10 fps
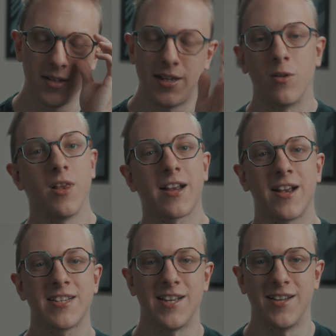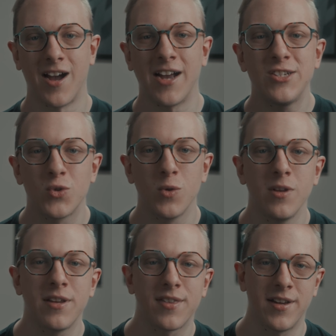Now, like I said, I
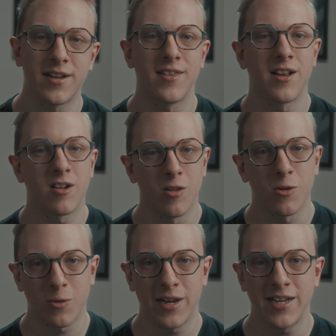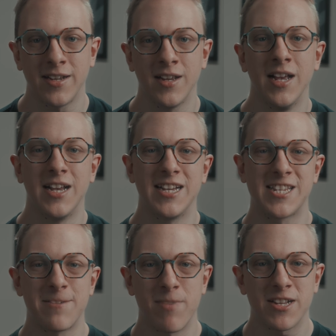truly think that color grading is
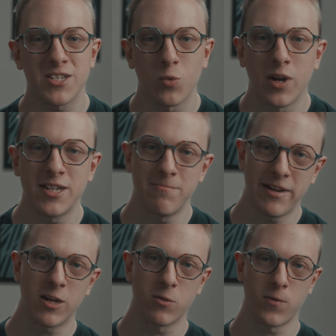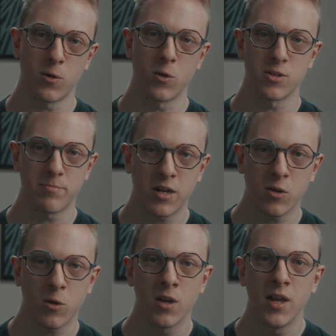the best way to make your photos
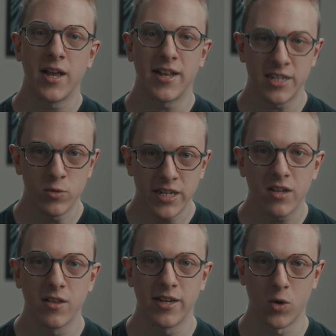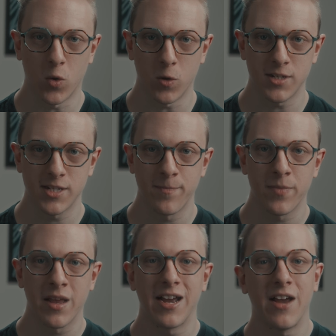better and uniquely yours.
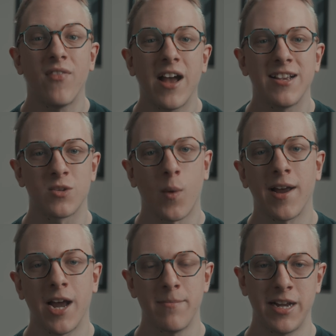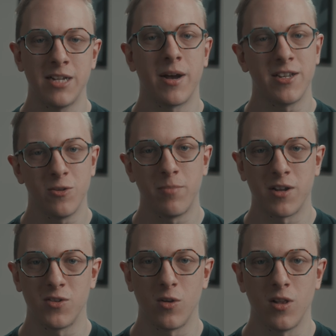And that is why I made my new
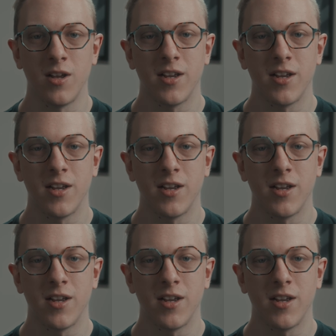bundle,